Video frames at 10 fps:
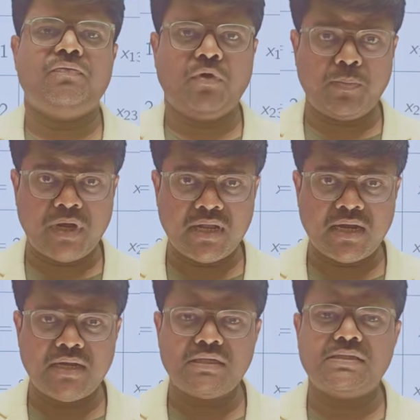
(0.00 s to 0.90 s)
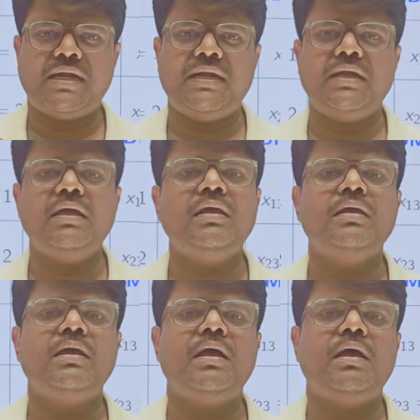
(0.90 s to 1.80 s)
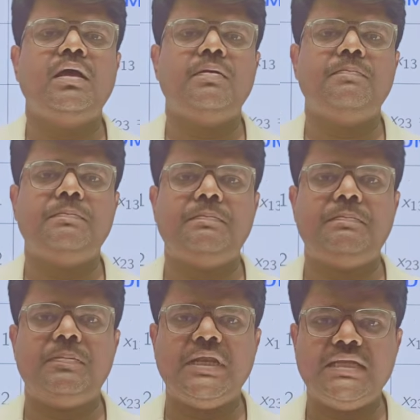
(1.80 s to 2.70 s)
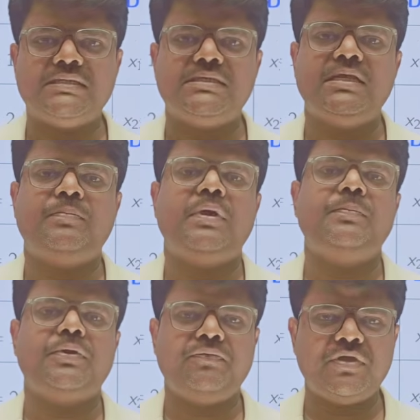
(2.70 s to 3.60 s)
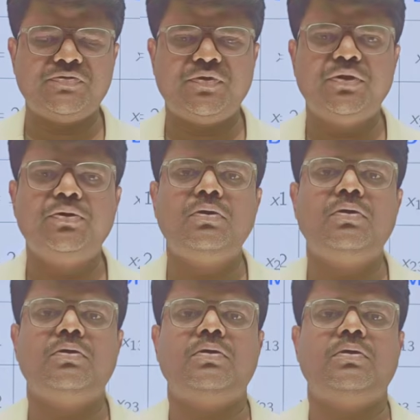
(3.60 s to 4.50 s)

For better understanding, please see my previous video.